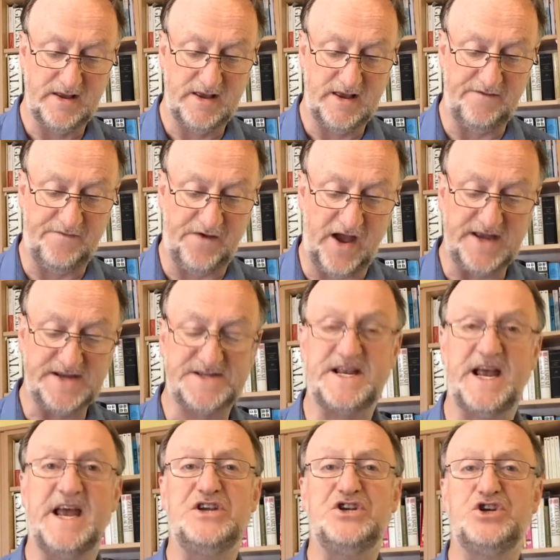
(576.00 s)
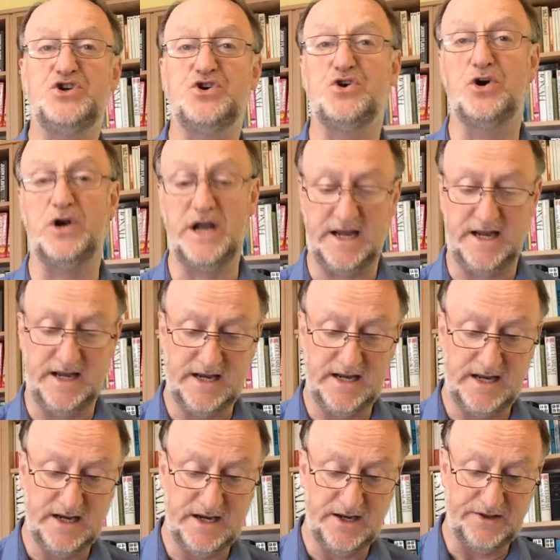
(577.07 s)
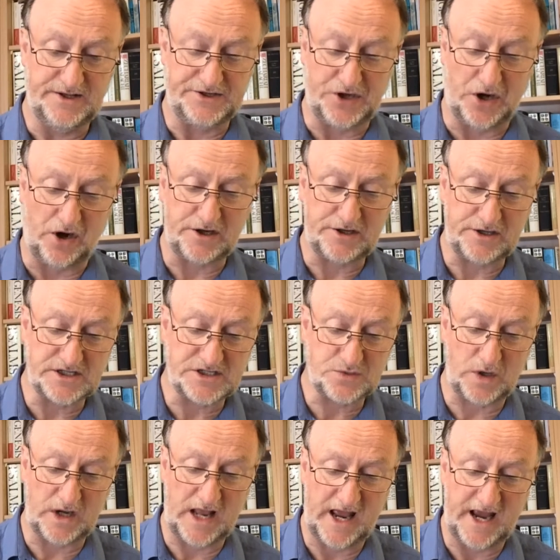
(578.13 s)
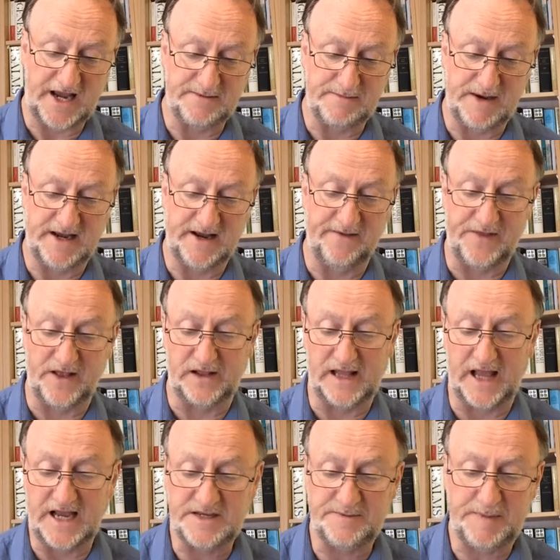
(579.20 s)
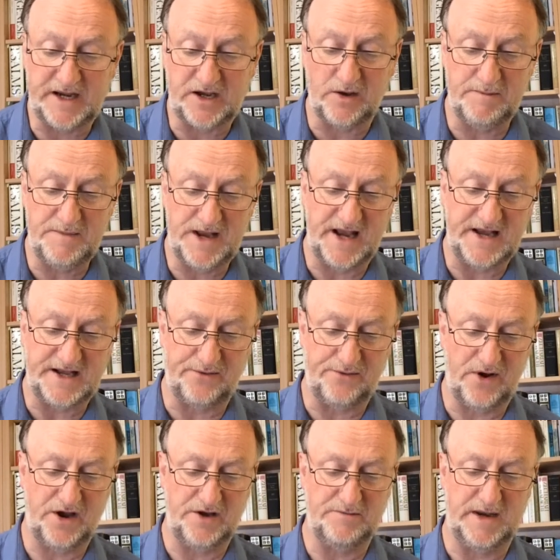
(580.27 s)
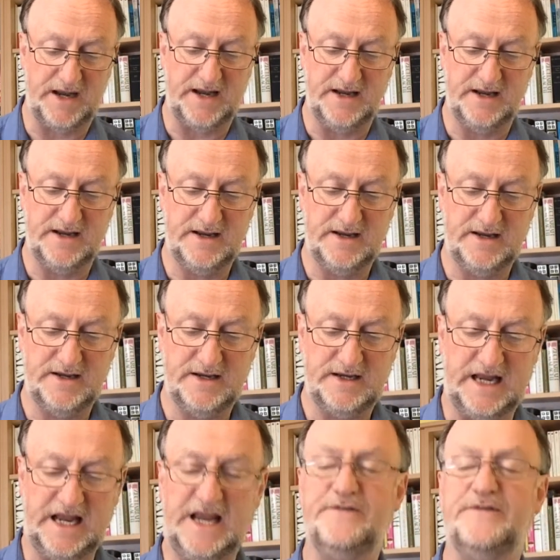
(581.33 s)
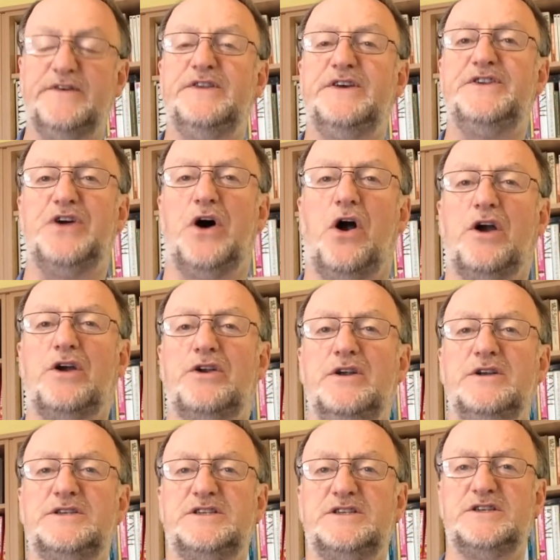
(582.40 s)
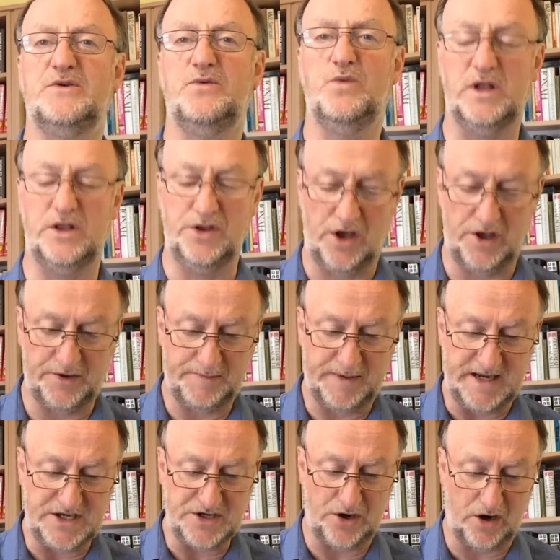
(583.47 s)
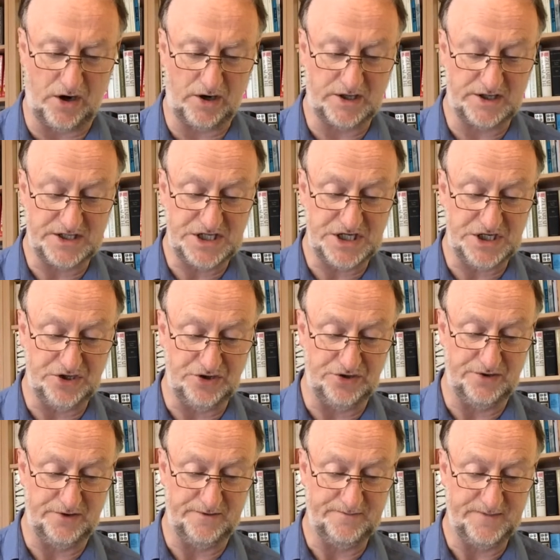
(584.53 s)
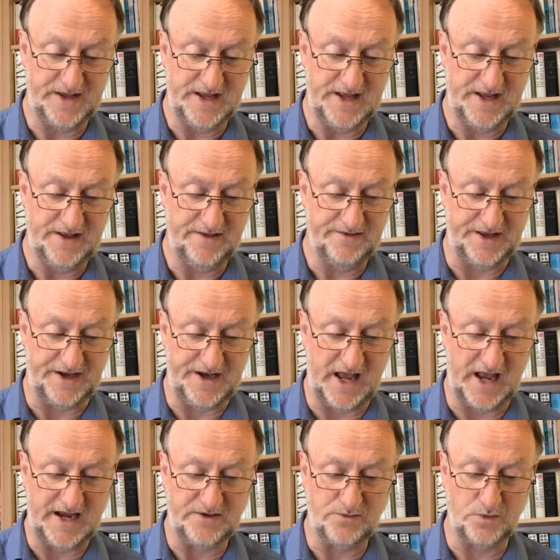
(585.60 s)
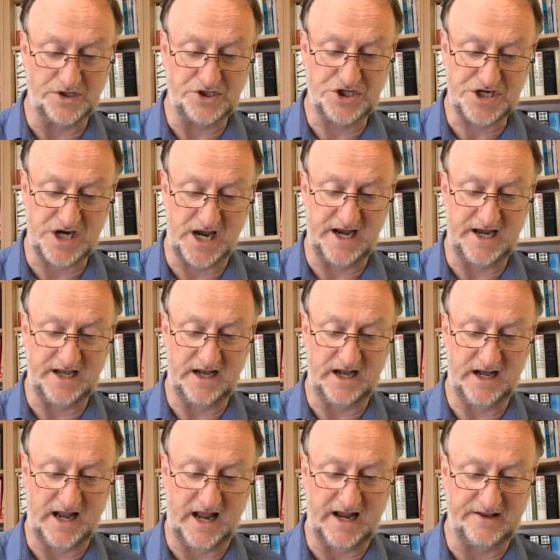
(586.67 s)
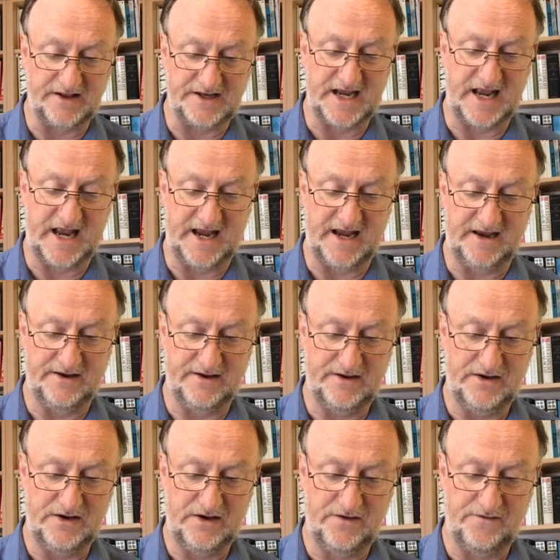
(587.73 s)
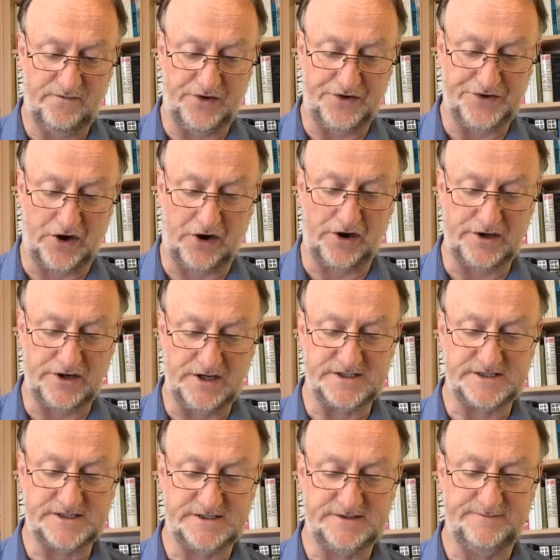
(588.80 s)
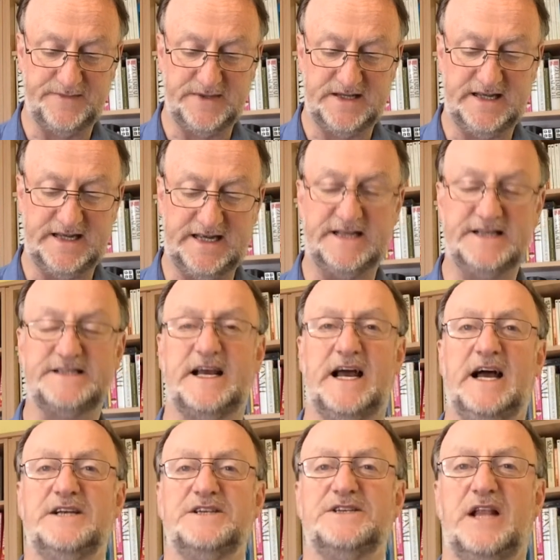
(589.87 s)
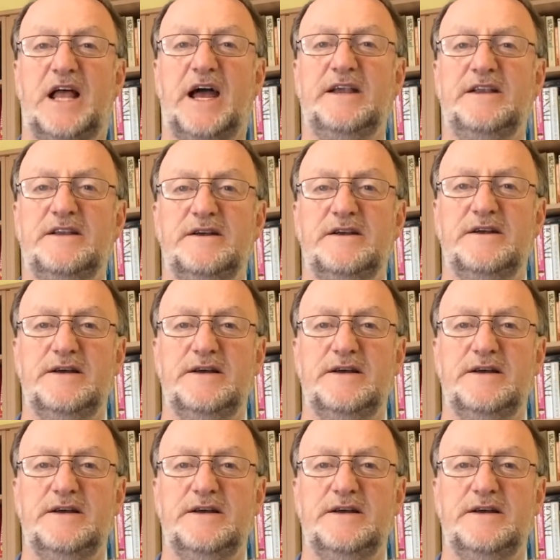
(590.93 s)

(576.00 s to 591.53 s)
If I say, Surely the darkness will hide me, and the light become night around me, even the darkness will not be dark to you. The night will shine like the day, for darkness is as light